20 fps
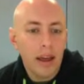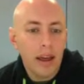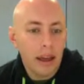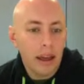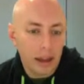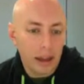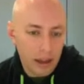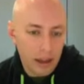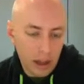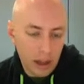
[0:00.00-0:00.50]

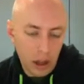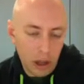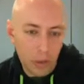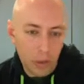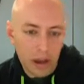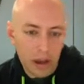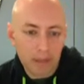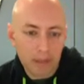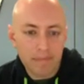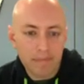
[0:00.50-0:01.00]

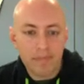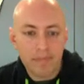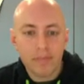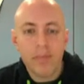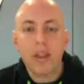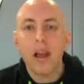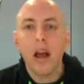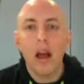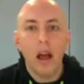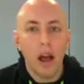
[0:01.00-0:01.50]
Continuing.
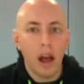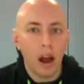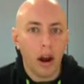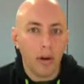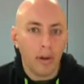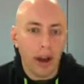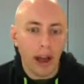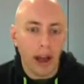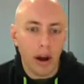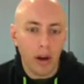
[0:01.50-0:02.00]

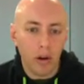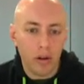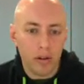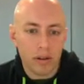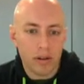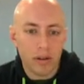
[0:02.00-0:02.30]
Around,